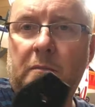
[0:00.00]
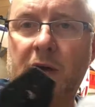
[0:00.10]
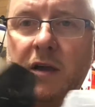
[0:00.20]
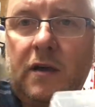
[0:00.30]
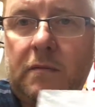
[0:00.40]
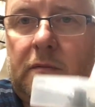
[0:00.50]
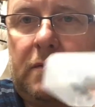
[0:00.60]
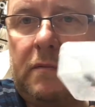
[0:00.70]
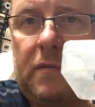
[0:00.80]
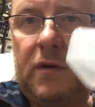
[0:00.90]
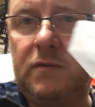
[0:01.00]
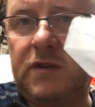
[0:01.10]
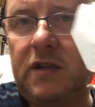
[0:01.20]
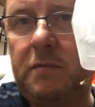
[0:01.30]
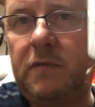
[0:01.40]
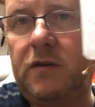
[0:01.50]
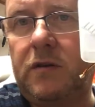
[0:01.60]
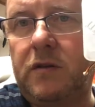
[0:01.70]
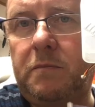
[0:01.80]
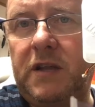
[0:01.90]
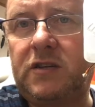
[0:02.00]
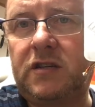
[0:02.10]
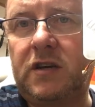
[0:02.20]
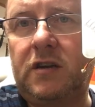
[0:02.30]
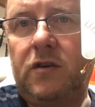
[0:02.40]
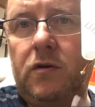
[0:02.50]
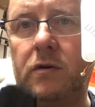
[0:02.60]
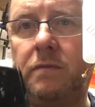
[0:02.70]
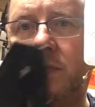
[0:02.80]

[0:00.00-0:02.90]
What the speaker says: by using the bits in here